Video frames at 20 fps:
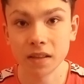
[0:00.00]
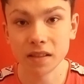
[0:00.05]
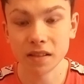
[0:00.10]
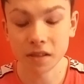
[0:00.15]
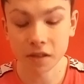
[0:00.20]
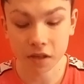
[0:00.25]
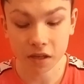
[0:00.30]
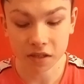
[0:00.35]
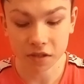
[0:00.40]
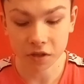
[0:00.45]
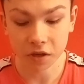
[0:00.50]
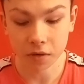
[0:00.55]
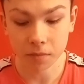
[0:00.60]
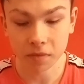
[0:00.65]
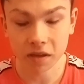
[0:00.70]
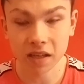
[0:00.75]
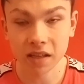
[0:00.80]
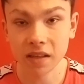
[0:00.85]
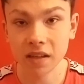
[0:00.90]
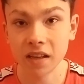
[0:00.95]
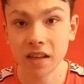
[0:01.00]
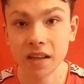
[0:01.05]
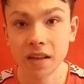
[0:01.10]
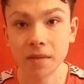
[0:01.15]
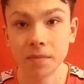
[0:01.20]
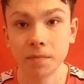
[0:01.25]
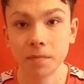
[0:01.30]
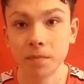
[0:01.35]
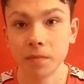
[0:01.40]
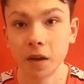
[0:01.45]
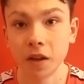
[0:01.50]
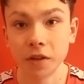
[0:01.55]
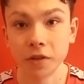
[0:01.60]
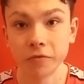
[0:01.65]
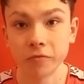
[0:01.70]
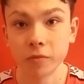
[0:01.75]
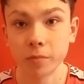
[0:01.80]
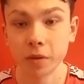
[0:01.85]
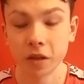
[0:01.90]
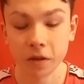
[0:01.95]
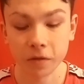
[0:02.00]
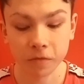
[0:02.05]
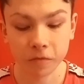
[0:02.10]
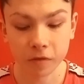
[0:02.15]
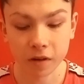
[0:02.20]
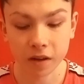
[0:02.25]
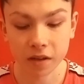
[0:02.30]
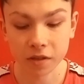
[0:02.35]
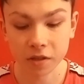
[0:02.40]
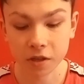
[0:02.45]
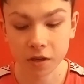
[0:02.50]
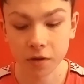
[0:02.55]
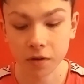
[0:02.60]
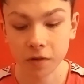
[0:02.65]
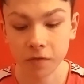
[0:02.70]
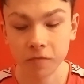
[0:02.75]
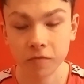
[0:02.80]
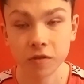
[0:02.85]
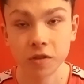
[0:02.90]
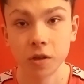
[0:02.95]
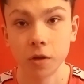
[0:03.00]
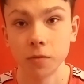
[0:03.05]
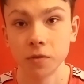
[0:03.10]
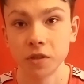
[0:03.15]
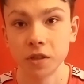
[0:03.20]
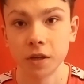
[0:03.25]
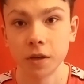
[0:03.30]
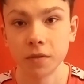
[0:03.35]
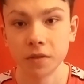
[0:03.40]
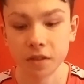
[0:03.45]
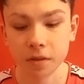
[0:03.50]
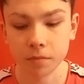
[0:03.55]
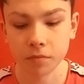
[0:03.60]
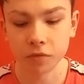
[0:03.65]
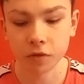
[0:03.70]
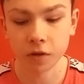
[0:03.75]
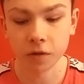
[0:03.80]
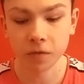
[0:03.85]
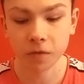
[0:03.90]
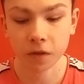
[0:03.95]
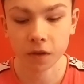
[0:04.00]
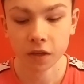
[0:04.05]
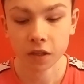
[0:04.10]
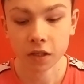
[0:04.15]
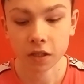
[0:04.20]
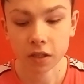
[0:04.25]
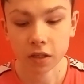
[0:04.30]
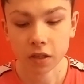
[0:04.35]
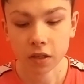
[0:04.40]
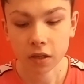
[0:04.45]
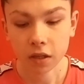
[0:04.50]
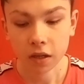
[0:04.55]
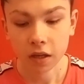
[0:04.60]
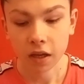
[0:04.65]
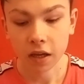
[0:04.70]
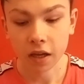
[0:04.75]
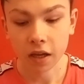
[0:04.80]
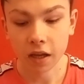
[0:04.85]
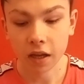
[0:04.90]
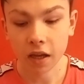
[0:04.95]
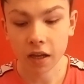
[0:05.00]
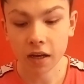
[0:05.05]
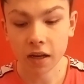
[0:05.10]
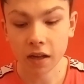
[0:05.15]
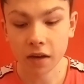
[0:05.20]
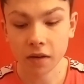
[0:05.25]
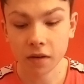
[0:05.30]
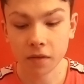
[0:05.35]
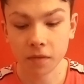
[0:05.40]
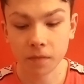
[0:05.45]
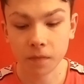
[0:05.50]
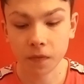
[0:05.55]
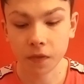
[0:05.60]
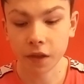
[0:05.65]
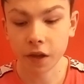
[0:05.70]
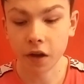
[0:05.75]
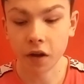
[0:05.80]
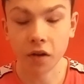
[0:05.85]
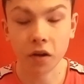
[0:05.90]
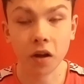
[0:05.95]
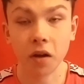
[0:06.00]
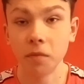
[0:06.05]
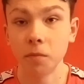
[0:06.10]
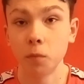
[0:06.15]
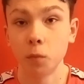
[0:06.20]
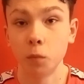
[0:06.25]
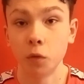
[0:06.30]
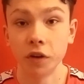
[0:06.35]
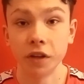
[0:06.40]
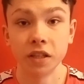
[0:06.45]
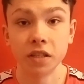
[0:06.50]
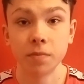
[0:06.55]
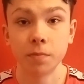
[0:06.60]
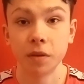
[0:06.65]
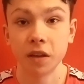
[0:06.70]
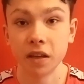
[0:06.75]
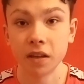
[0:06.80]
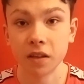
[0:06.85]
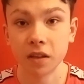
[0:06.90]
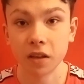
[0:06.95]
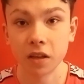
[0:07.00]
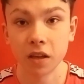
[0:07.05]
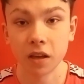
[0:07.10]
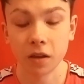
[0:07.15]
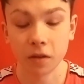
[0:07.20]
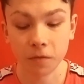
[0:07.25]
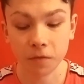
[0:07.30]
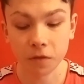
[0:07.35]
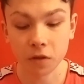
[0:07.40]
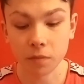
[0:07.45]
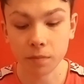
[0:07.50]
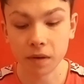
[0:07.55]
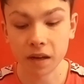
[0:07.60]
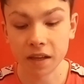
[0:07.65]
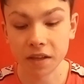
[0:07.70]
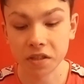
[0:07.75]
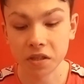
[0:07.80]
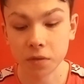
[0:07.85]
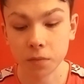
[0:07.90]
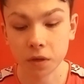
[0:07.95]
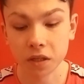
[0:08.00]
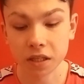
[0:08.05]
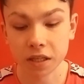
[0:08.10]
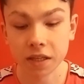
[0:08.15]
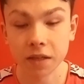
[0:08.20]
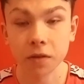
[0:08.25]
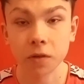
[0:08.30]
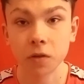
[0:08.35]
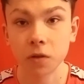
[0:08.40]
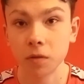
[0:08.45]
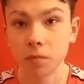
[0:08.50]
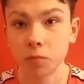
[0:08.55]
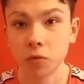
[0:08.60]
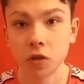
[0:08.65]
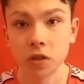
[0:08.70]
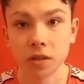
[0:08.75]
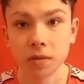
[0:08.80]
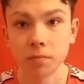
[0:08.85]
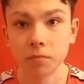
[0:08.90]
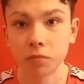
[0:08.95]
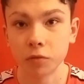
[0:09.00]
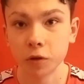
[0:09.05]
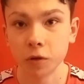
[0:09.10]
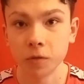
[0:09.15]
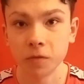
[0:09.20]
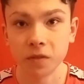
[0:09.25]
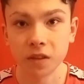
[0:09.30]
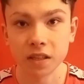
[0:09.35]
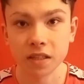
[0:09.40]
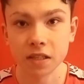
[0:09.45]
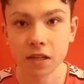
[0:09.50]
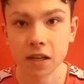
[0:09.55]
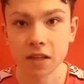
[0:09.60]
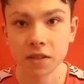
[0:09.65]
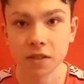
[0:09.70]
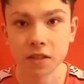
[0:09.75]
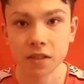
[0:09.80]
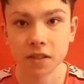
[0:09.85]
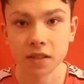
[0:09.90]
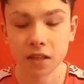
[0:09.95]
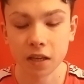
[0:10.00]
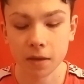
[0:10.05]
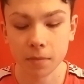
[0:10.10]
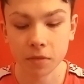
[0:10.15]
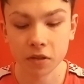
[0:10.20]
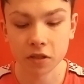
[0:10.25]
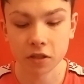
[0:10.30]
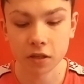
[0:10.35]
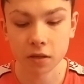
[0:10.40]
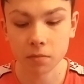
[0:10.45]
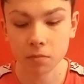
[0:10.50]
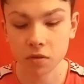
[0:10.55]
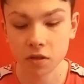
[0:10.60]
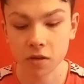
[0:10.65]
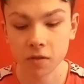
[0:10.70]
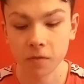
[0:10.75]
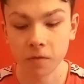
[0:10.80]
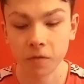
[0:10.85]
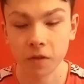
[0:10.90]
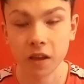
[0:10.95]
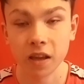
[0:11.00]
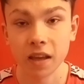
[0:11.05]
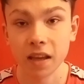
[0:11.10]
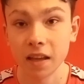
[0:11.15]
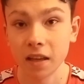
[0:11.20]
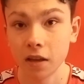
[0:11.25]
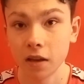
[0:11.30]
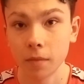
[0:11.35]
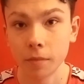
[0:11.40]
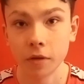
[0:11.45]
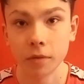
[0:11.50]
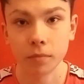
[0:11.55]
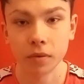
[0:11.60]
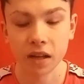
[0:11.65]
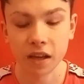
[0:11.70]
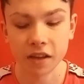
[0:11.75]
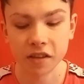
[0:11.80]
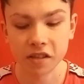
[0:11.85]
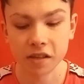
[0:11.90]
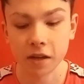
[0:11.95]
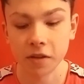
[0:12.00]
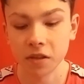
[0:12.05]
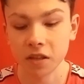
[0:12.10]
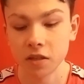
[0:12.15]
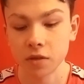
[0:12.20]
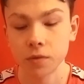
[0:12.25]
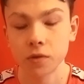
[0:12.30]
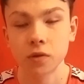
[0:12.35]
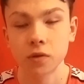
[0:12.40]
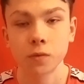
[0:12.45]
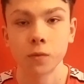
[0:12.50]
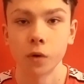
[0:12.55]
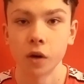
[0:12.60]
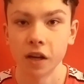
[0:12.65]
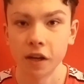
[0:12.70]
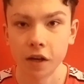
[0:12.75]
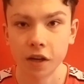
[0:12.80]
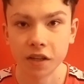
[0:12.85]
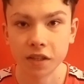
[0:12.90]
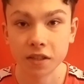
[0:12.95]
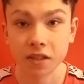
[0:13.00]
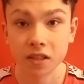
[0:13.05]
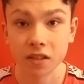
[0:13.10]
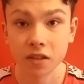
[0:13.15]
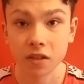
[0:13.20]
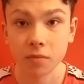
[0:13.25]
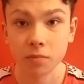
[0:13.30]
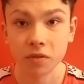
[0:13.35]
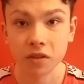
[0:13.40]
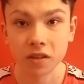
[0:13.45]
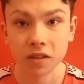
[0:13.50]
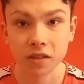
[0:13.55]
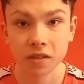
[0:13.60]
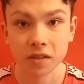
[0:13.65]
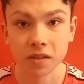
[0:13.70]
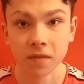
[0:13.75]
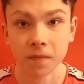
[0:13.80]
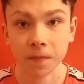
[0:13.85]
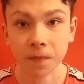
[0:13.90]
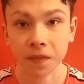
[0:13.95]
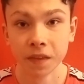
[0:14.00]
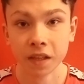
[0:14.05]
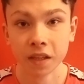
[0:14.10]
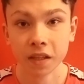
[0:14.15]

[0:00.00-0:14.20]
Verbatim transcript: he's, he's going to be uh, under a bit of threat soon if results don't improve. Uh, and then I, I, wanted to pick uh, a few players who I think could improve this Leicester team in terms of uh, incoming players. Now this was quite hard to do because